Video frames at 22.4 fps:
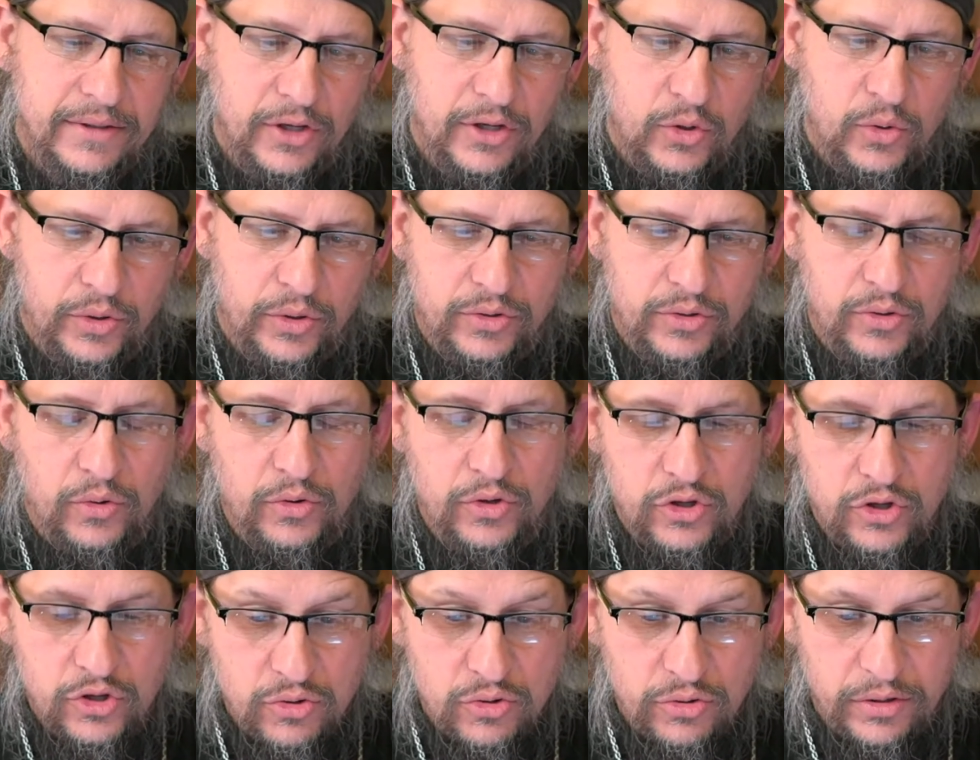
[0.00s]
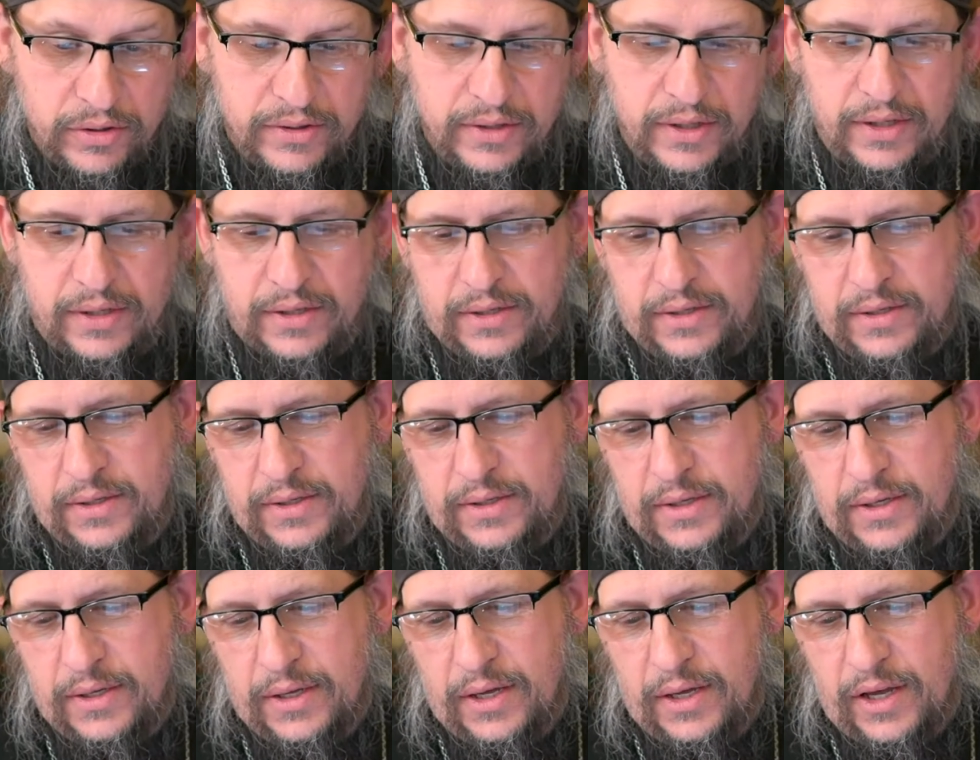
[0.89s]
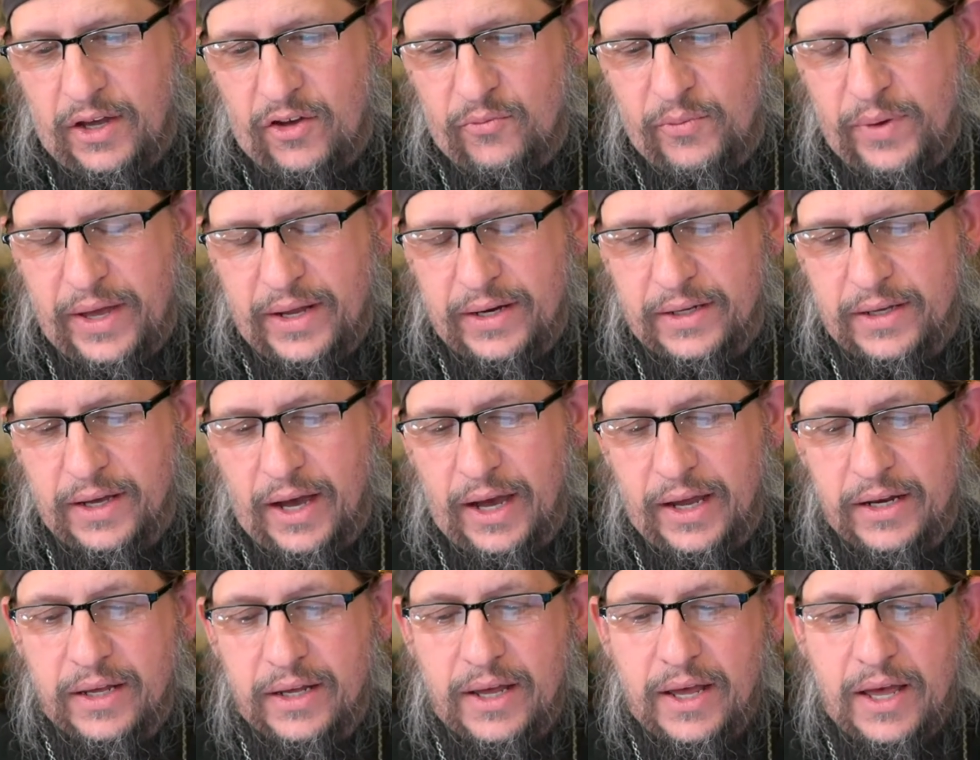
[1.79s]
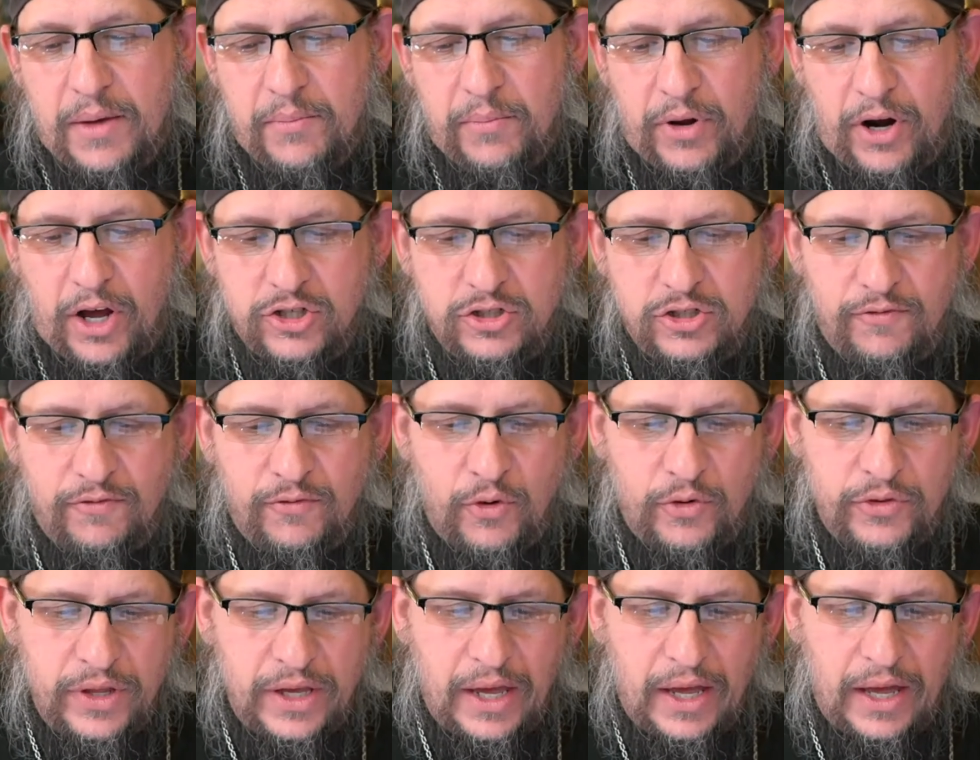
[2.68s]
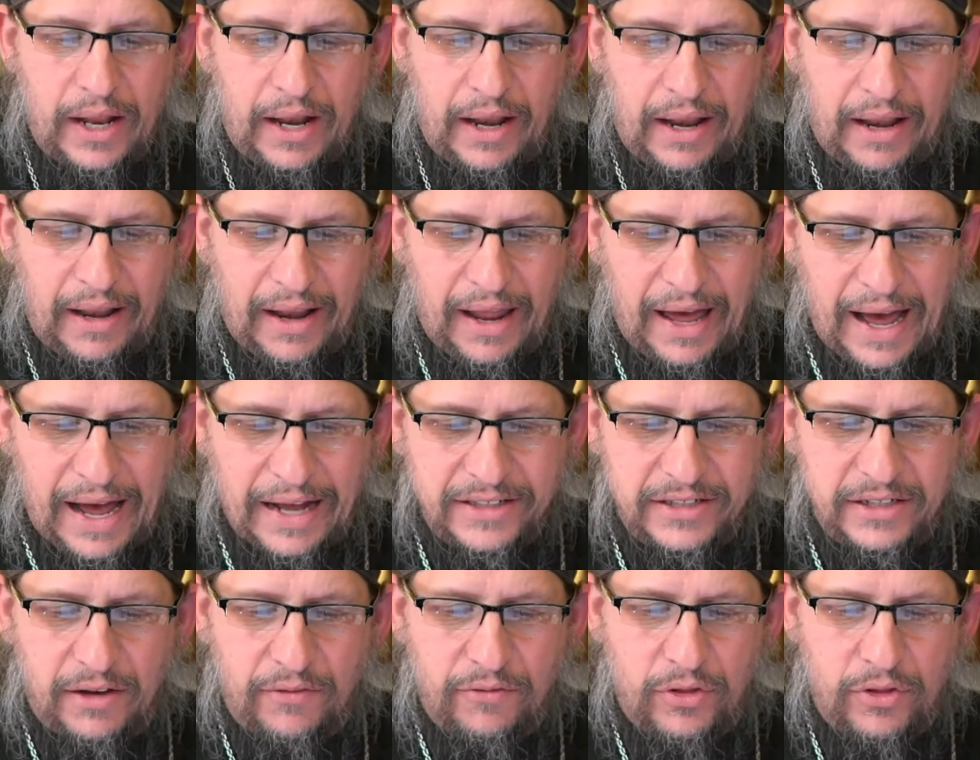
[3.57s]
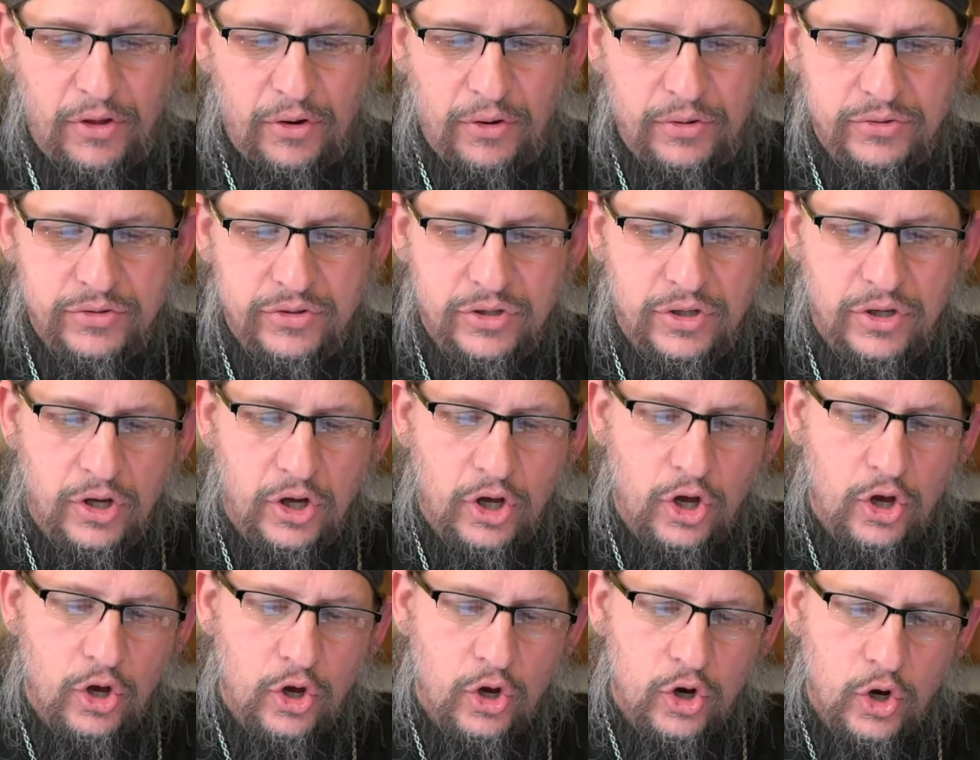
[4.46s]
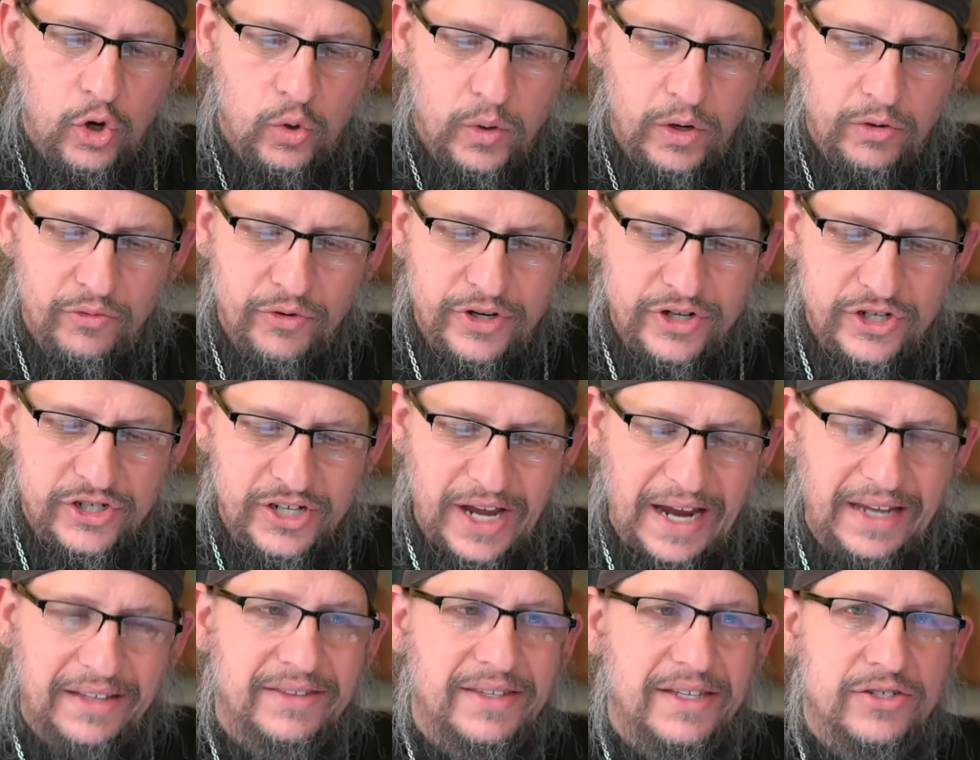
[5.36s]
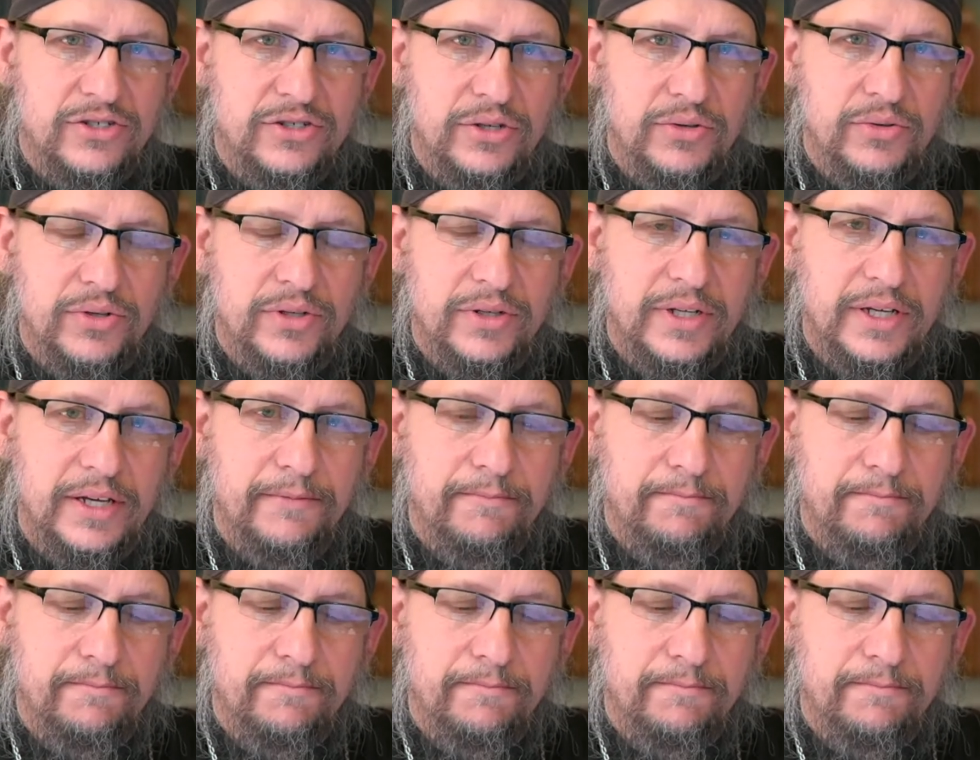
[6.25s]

the quote unquote unity of mankind, but also for the lot of those who will reject this unity